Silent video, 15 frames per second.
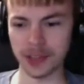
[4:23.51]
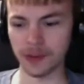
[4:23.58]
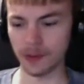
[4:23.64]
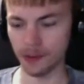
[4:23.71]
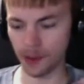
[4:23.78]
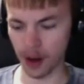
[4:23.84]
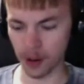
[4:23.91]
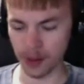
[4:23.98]

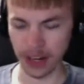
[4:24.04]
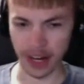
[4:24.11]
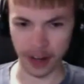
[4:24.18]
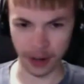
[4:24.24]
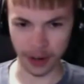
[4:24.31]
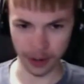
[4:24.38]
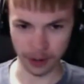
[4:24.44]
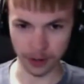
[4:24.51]
from an
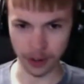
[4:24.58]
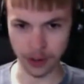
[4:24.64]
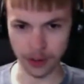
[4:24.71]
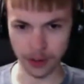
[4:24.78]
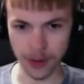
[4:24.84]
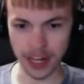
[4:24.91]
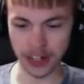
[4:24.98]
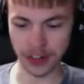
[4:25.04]
aerial
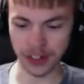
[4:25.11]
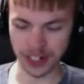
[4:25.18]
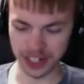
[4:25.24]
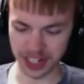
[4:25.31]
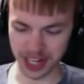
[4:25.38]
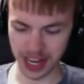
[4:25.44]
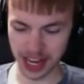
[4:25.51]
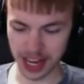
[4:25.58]
view and just
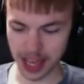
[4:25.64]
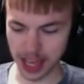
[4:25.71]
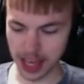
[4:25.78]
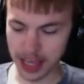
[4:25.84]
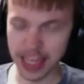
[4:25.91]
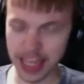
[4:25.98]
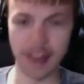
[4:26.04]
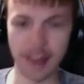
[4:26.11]
say,
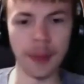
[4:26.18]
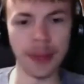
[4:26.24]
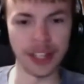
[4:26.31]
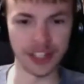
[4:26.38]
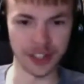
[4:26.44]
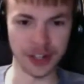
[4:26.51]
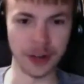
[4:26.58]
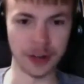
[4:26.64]
yeah, that
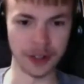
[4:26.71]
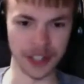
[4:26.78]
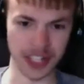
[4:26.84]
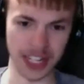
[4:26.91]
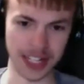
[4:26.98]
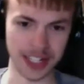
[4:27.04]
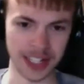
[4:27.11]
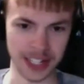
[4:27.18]
makes total
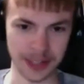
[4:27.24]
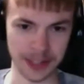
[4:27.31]
sense.